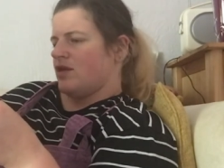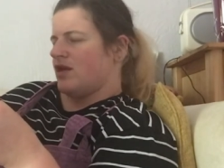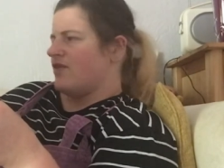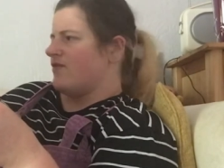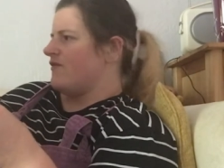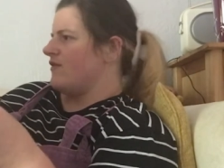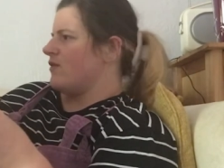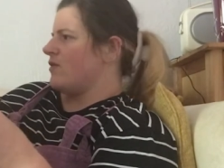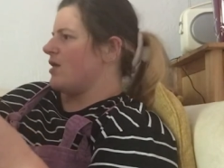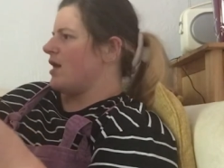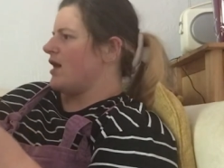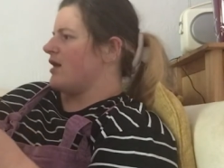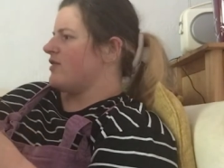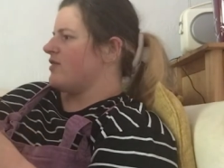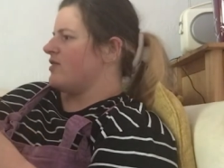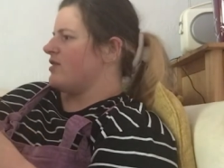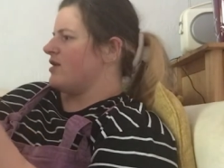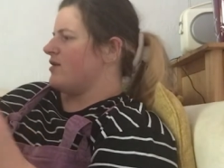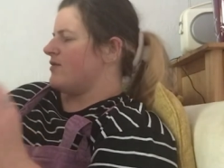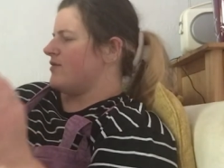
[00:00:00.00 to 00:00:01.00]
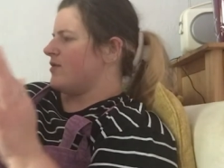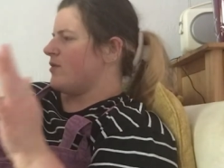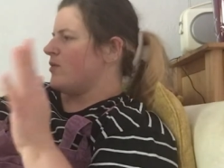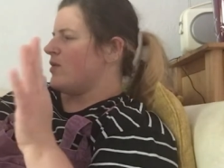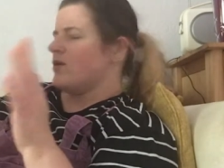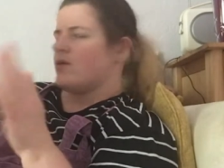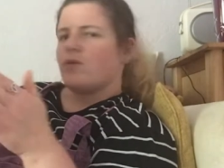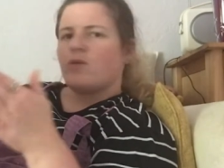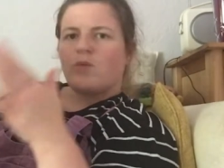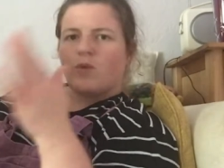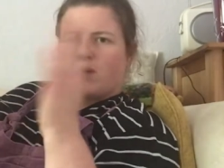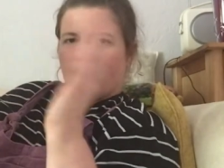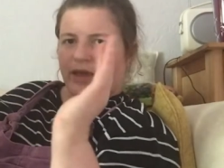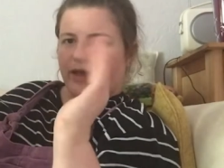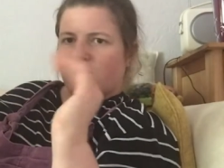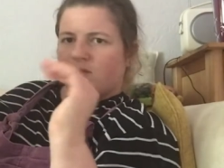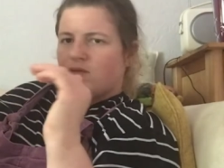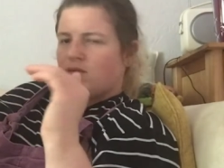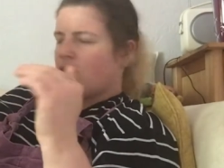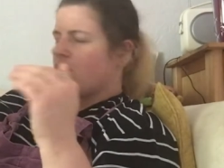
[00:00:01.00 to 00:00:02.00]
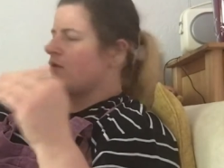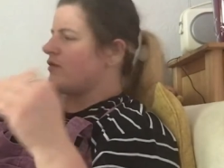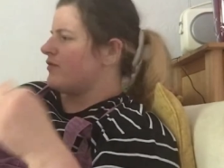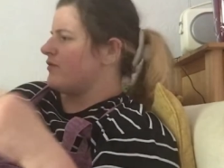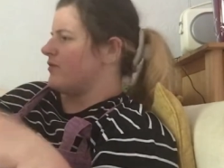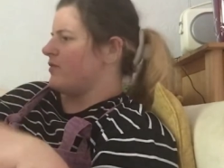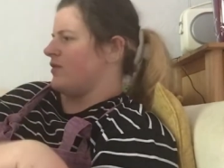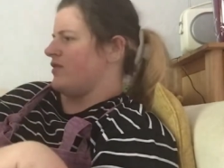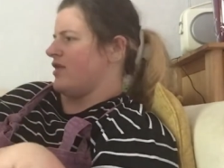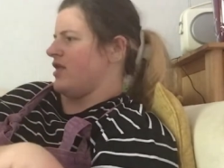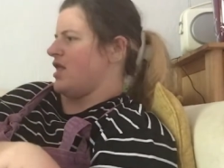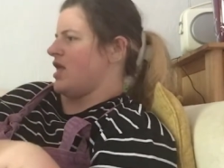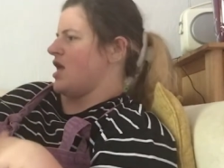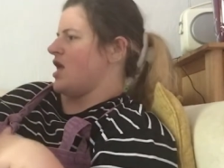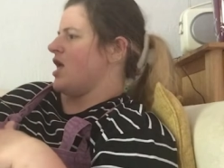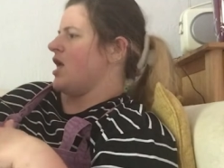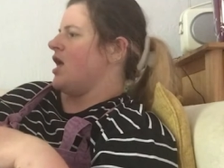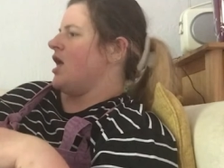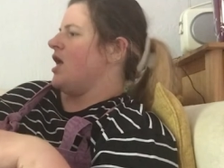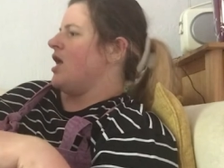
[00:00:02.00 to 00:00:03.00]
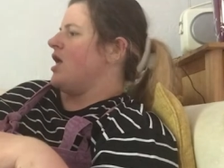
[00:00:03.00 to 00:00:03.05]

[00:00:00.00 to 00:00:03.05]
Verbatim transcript: I feel like there's a little white cross within it